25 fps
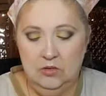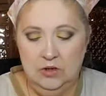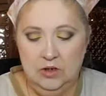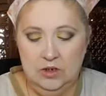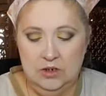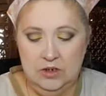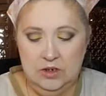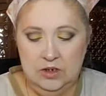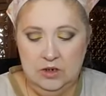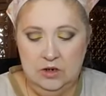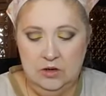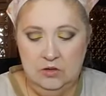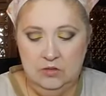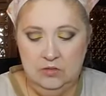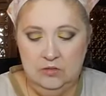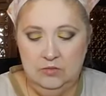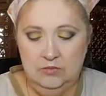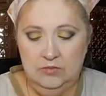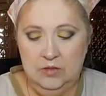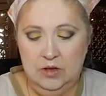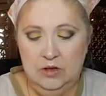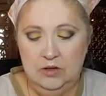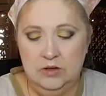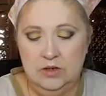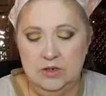this
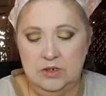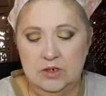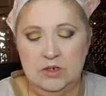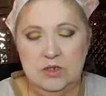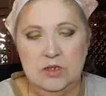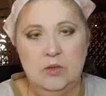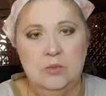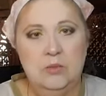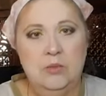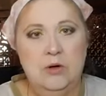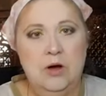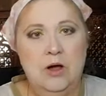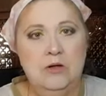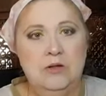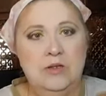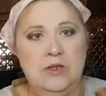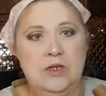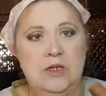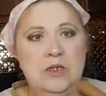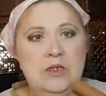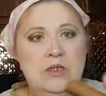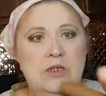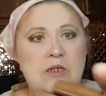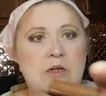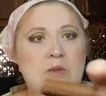is the brow
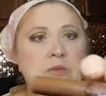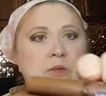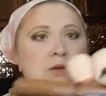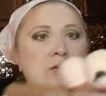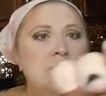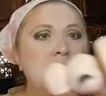tint I'm